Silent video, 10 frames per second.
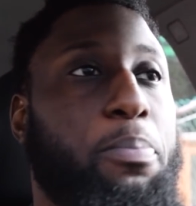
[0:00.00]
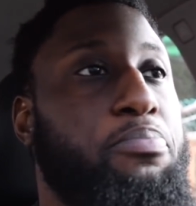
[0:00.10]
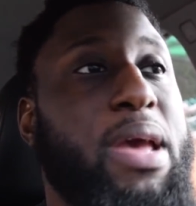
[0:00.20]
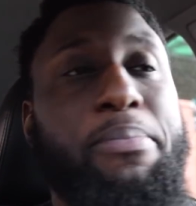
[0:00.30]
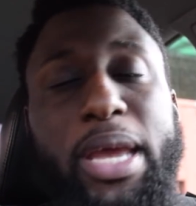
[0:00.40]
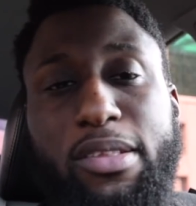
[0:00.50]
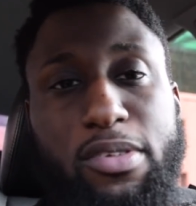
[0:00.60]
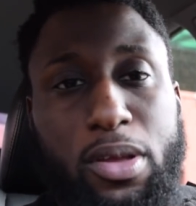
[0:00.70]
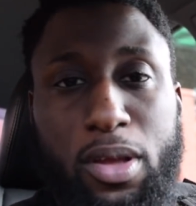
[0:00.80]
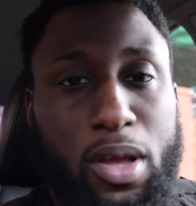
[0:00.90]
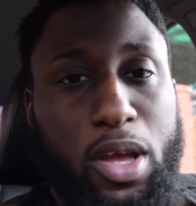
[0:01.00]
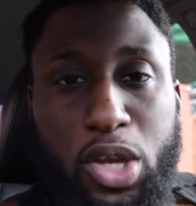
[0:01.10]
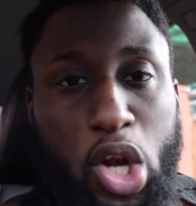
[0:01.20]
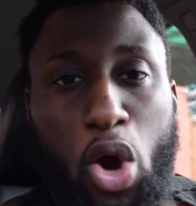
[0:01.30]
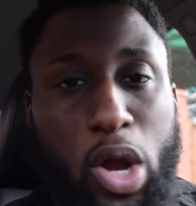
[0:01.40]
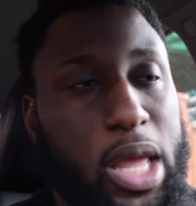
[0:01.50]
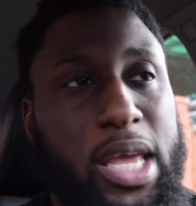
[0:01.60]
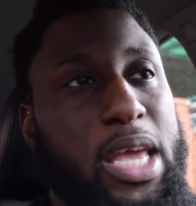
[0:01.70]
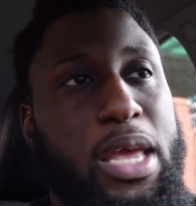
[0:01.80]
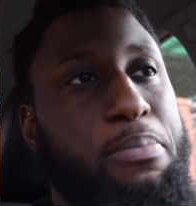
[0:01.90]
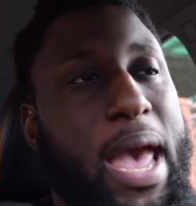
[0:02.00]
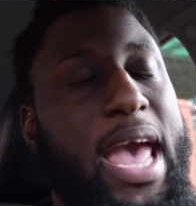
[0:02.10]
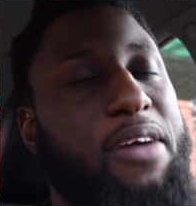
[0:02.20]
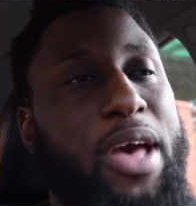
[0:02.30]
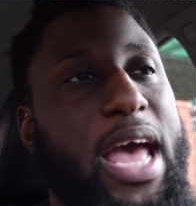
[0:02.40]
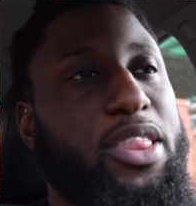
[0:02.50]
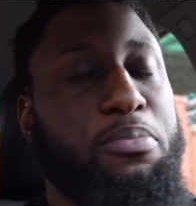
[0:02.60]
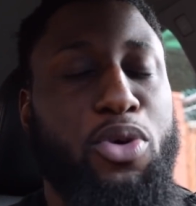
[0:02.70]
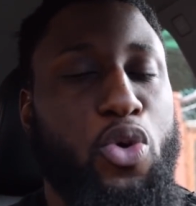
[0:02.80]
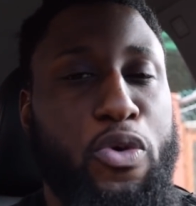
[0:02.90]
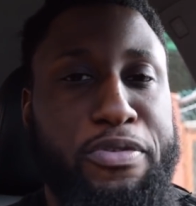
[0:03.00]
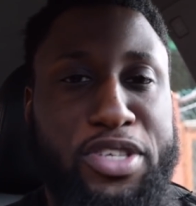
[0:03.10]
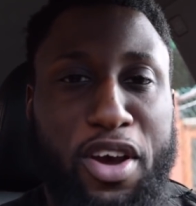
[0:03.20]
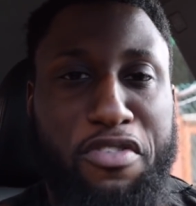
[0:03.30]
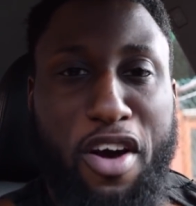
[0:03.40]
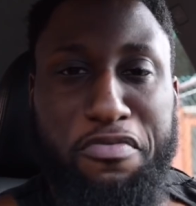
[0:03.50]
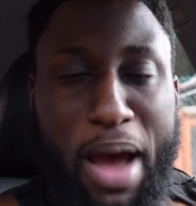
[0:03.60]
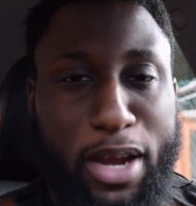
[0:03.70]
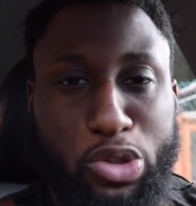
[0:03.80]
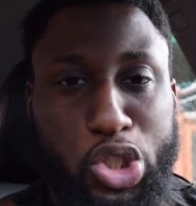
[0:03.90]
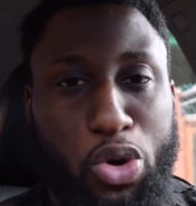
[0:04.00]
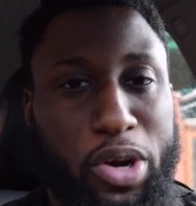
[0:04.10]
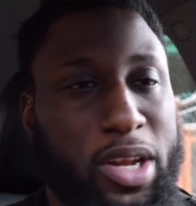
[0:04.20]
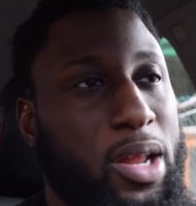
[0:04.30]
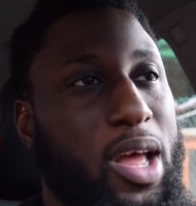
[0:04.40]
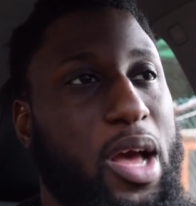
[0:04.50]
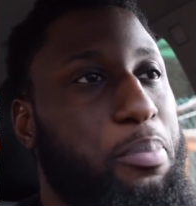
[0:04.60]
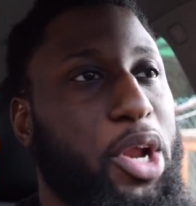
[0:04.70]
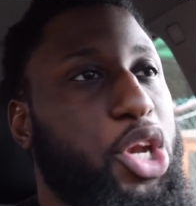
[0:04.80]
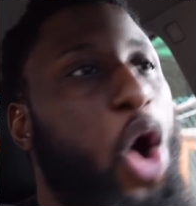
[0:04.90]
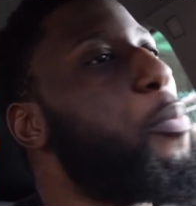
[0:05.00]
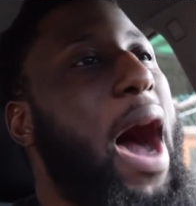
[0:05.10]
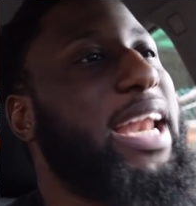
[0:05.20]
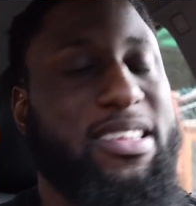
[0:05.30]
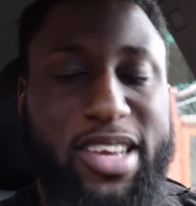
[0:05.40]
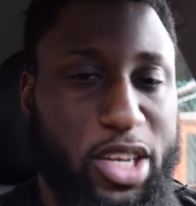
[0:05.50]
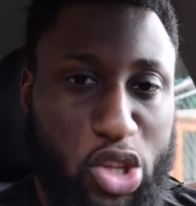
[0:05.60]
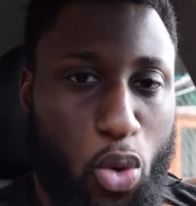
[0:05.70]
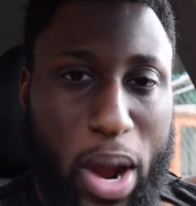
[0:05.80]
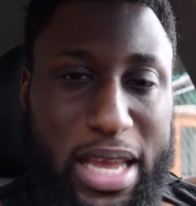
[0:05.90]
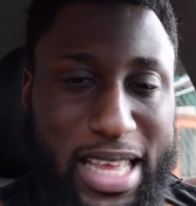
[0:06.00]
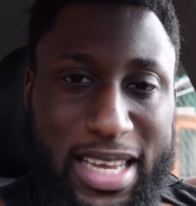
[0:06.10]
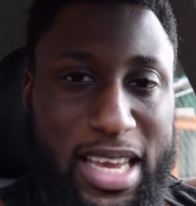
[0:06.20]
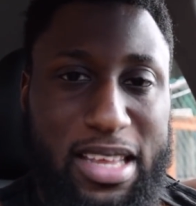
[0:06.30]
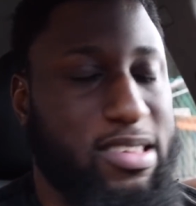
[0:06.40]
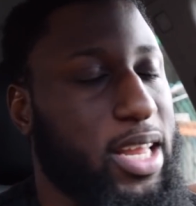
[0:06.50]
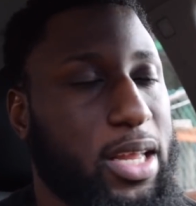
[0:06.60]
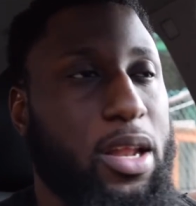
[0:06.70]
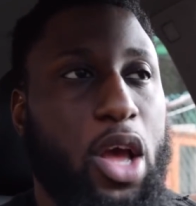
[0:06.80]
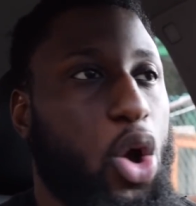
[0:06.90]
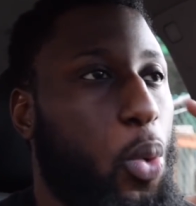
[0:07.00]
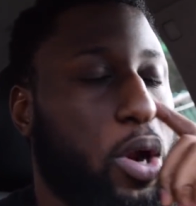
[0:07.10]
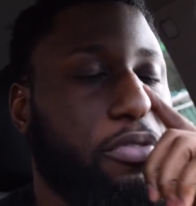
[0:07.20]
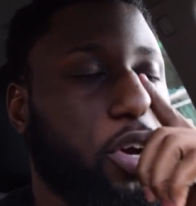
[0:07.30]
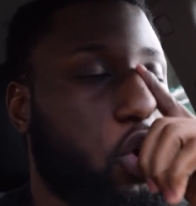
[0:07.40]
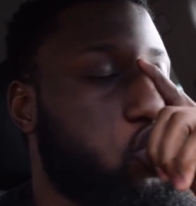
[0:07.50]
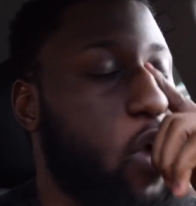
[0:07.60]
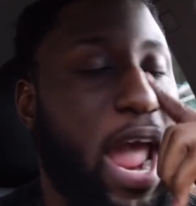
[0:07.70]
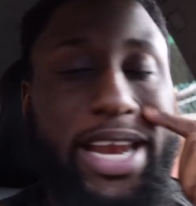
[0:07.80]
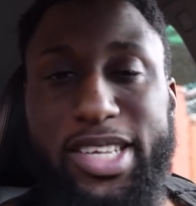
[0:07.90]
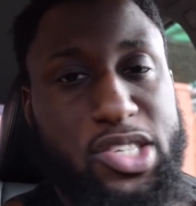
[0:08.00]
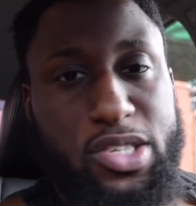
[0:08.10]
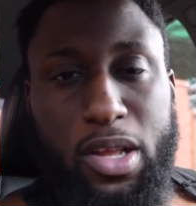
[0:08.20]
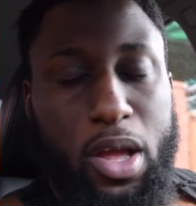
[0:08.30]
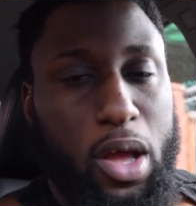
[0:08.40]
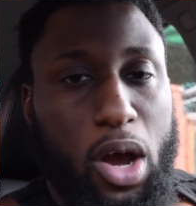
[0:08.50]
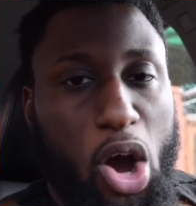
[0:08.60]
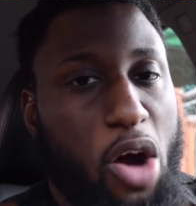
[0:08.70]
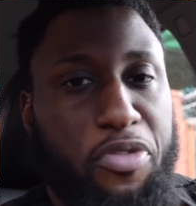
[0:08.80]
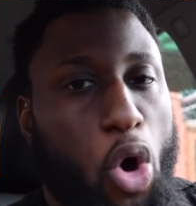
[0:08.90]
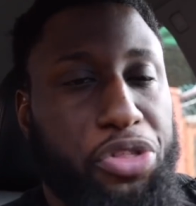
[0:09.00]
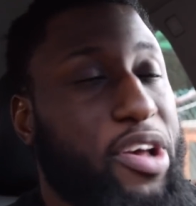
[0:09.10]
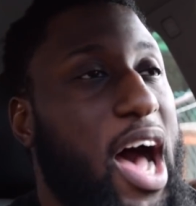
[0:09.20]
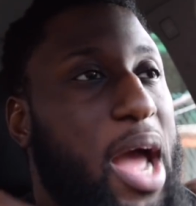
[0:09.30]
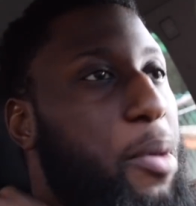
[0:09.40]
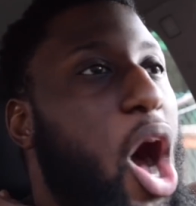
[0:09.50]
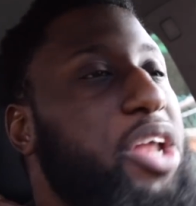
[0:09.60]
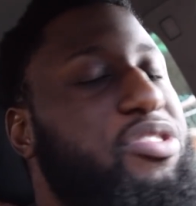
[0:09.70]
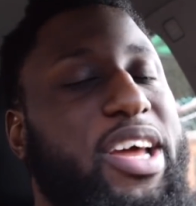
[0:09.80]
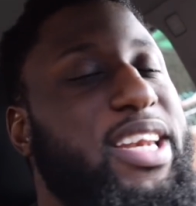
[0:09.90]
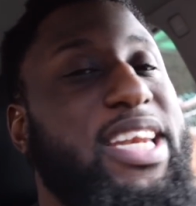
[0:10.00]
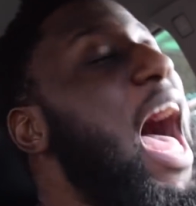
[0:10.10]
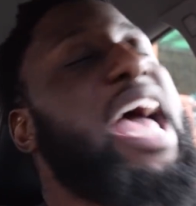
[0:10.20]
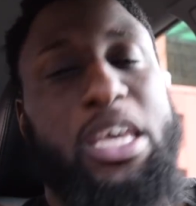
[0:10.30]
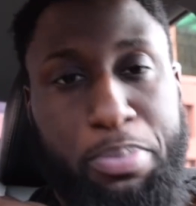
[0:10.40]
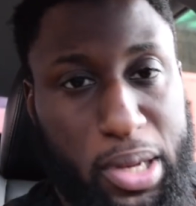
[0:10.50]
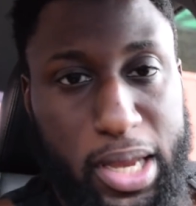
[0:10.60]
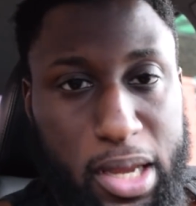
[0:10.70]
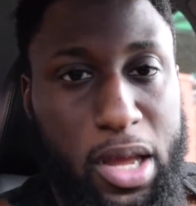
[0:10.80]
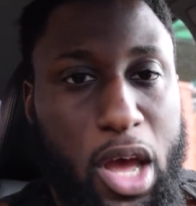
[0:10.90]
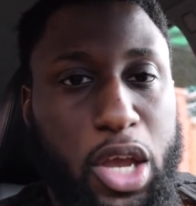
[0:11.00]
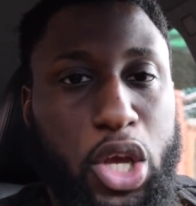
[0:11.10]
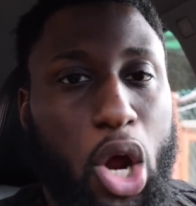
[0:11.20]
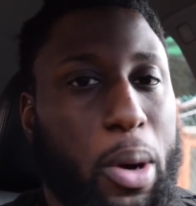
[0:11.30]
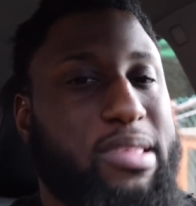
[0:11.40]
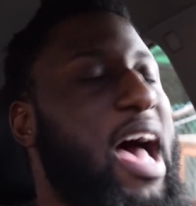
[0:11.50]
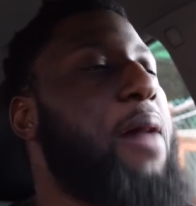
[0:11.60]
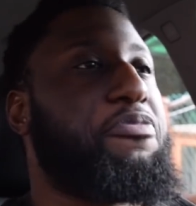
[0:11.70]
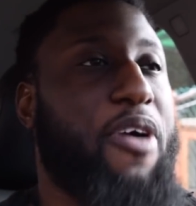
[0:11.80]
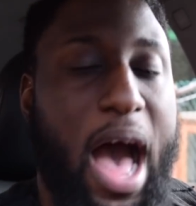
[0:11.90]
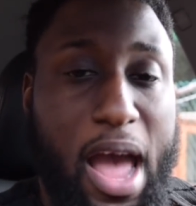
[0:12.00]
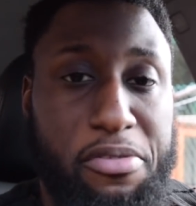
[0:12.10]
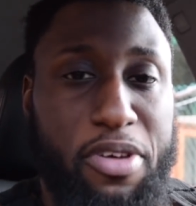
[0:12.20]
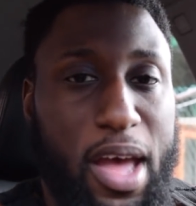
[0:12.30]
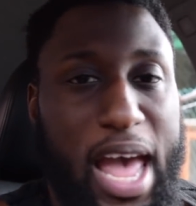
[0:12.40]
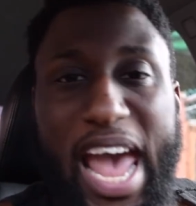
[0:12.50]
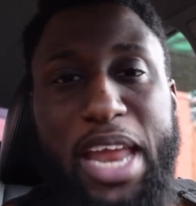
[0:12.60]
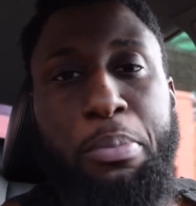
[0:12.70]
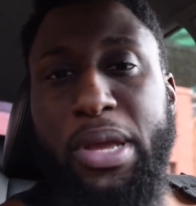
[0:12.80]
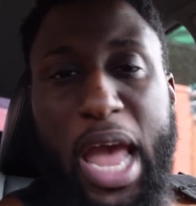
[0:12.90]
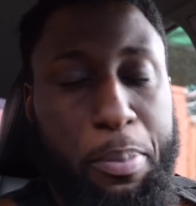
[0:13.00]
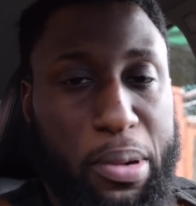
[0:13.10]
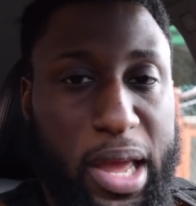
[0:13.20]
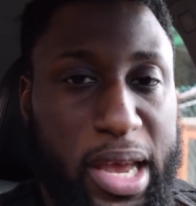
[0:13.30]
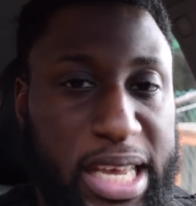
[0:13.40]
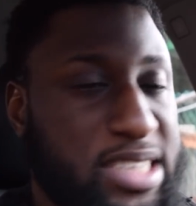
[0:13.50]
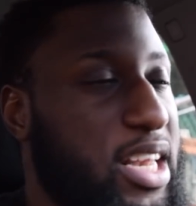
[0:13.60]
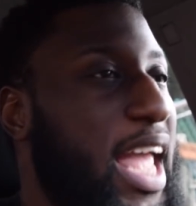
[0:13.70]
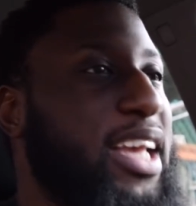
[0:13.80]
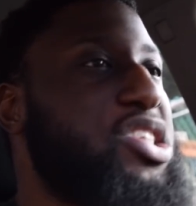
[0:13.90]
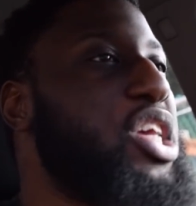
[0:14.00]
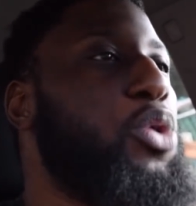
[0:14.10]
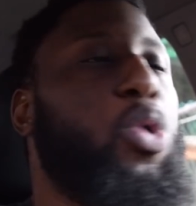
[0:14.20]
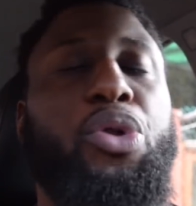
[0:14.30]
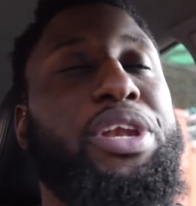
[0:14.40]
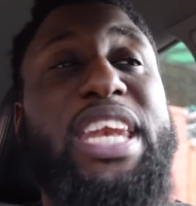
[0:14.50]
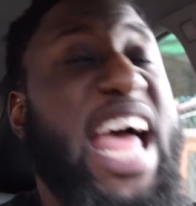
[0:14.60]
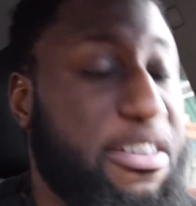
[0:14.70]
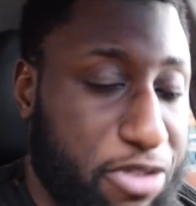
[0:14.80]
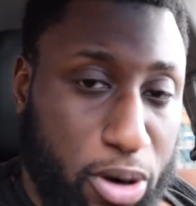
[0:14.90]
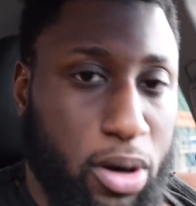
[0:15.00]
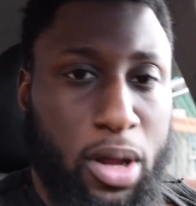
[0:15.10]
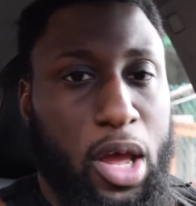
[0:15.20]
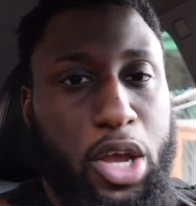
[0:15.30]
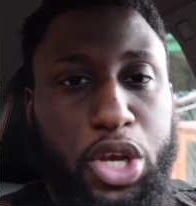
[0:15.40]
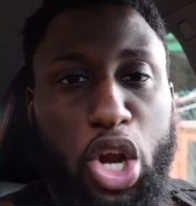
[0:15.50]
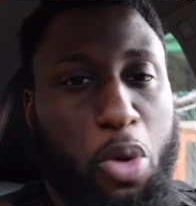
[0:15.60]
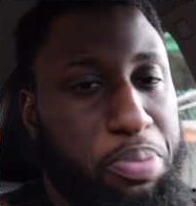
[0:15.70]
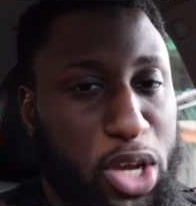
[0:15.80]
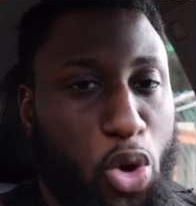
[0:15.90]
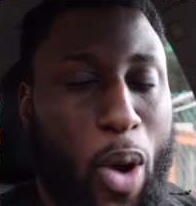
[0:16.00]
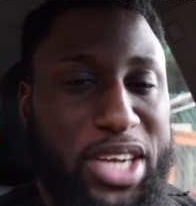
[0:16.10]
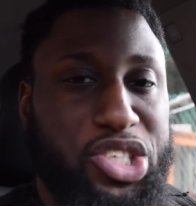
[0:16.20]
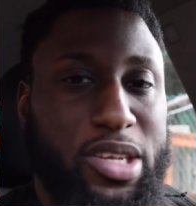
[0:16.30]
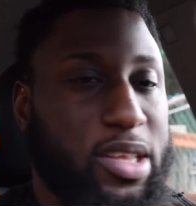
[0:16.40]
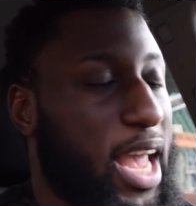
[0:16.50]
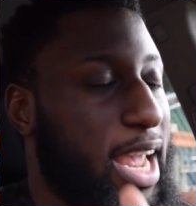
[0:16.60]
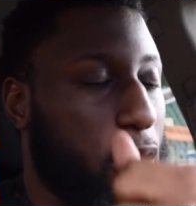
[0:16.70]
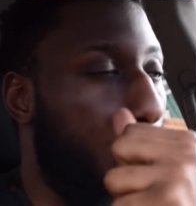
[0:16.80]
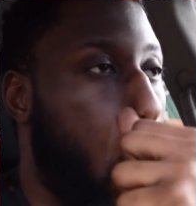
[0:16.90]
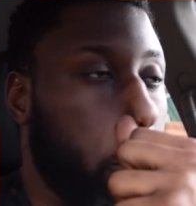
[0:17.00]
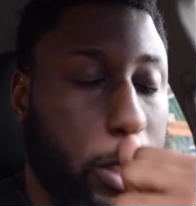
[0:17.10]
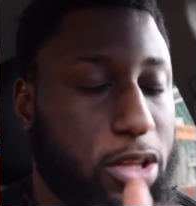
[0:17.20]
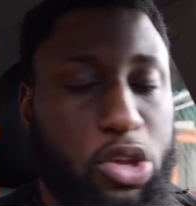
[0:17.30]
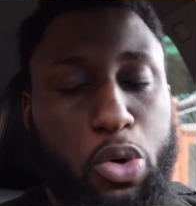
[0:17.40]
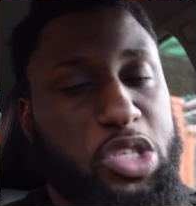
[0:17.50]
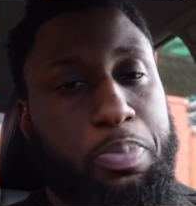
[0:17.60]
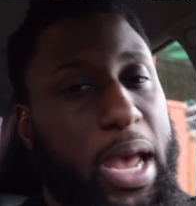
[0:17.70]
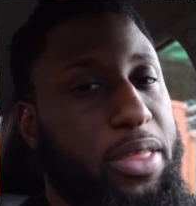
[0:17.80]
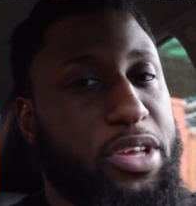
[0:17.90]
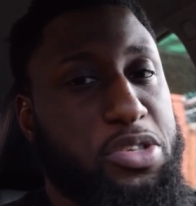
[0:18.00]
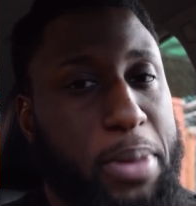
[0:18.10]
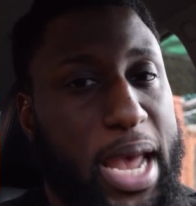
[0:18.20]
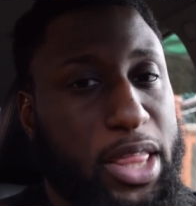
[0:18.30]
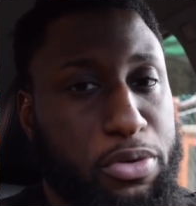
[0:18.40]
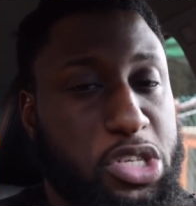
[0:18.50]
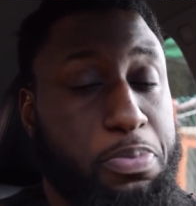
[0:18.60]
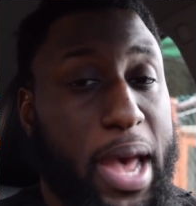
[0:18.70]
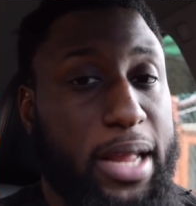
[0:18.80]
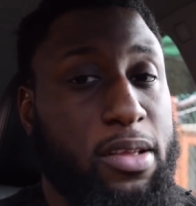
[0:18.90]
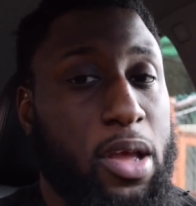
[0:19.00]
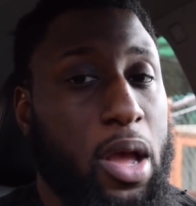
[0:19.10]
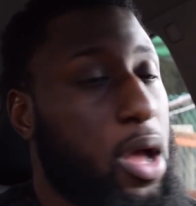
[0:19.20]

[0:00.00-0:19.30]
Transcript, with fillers: mimicked, you know, he, he may have had the moves of, of Michael Jordan, but nobody did it the way that he did it. One of the greatest of all time, undeniably, you know, a top five NBA player. His legacy will never, you know, be questioned. And all you can do is pay this man the respect